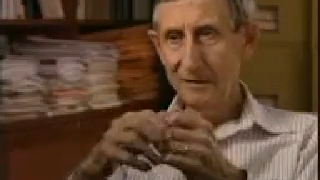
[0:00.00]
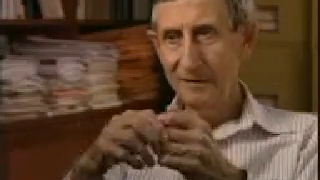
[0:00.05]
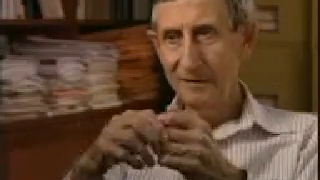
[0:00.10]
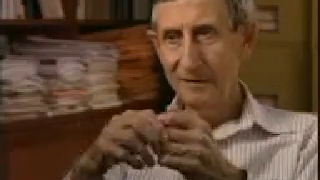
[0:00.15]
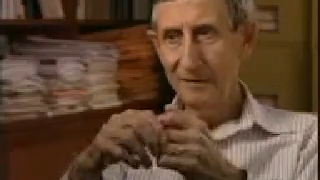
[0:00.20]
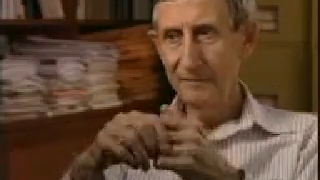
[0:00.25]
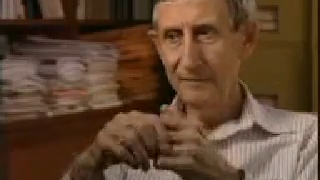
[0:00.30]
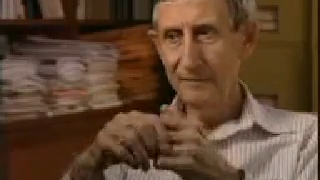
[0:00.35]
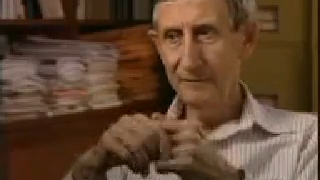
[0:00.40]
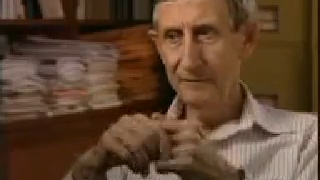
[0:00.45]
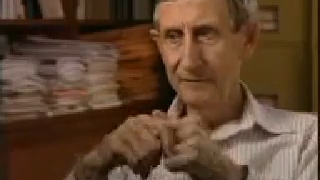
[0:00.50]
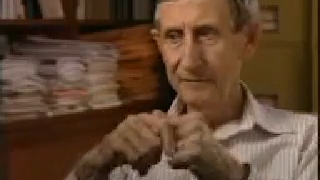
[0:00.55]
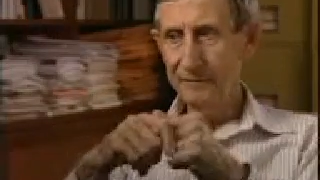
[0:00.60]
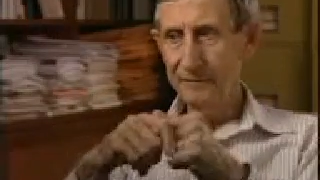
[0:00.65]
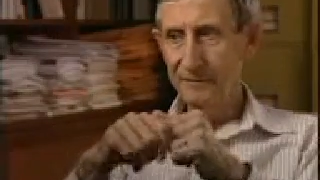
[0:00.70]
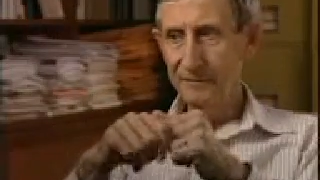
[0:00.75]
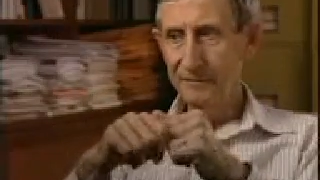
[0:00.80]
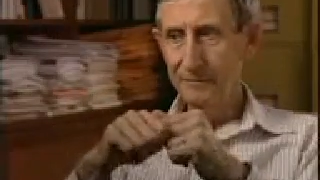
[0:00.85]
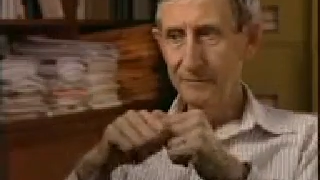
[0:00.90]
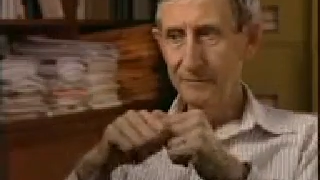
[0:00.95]
The
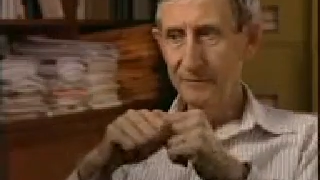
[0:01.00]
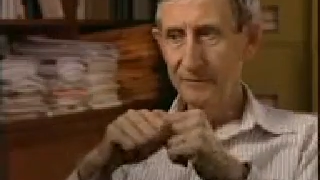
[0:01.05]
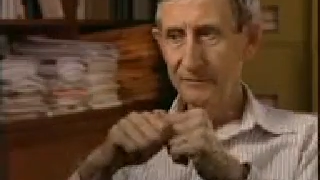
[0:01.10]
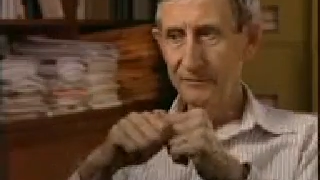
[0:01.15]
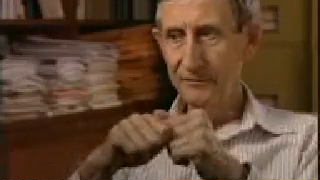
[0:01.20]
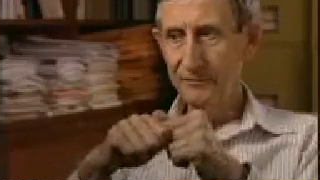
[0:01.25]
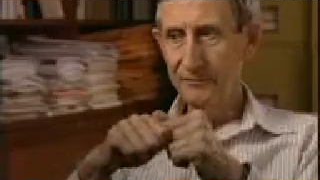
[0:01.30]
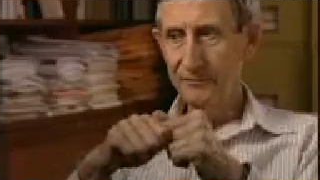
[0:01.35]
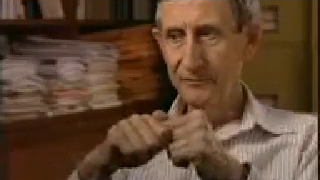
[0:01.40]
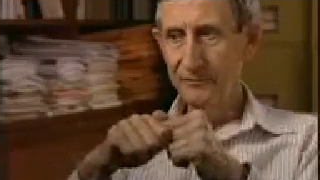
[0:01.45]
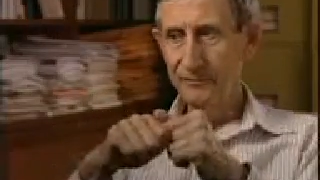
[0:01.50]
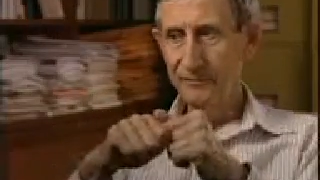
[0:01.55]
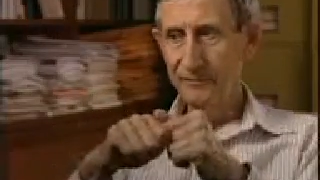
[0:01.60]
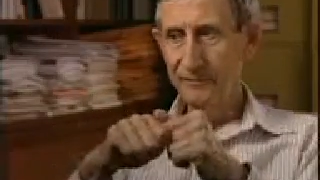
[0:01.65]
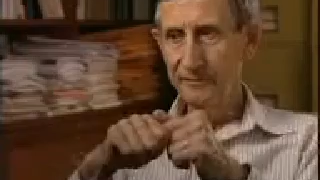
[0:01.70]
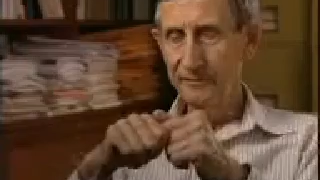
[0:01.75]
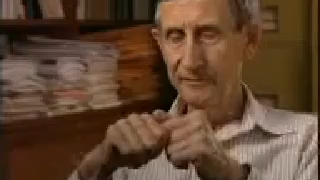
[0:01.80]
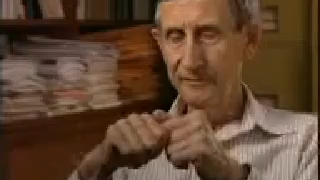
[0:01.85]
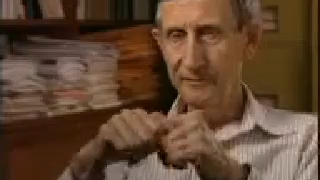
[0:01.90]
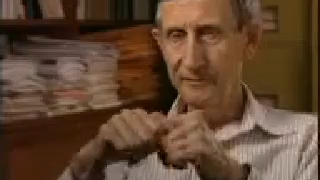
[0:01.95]
evidence is in
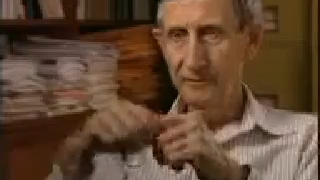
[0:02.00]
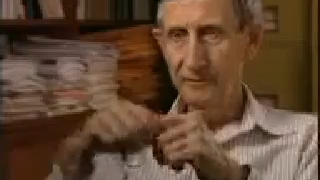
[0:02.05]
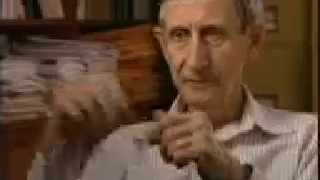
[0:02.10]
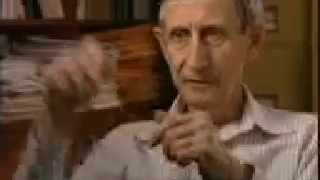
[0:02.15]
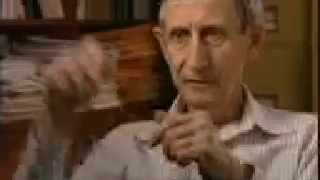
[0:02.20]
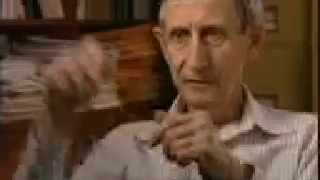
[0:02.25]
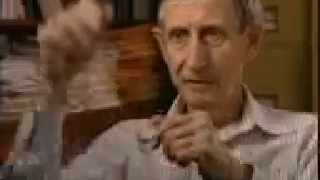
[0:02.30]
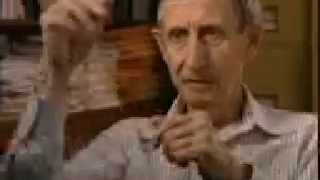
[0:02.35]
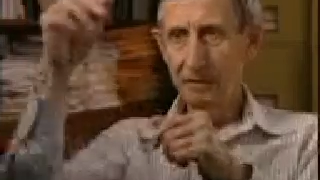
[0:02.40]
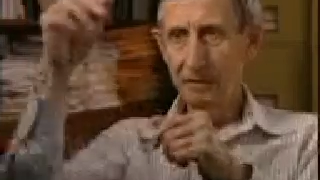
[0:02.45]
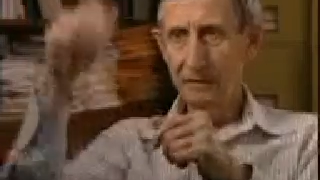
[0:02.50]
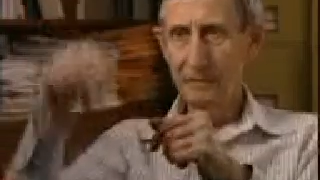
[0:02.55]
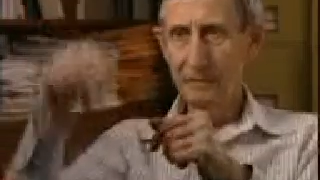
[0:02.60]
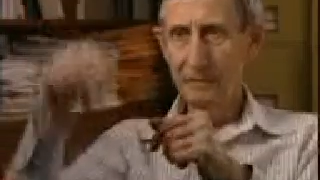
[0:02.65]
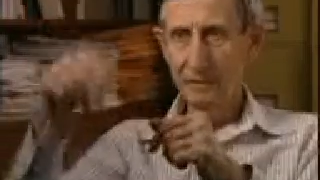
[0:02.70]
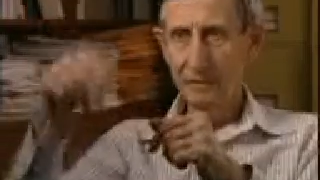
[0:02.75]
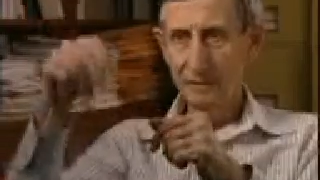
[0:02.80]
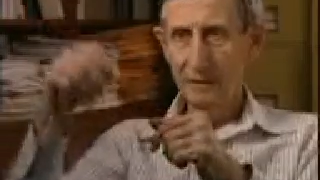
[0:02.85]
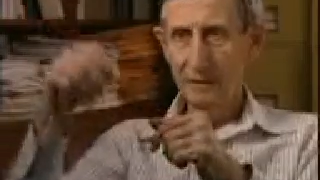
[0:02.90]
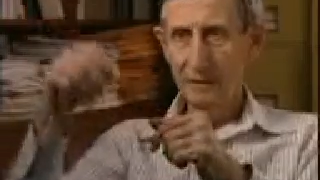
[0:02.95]
Massachusetts it's going
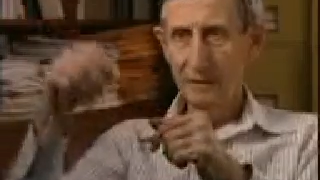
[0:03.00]
in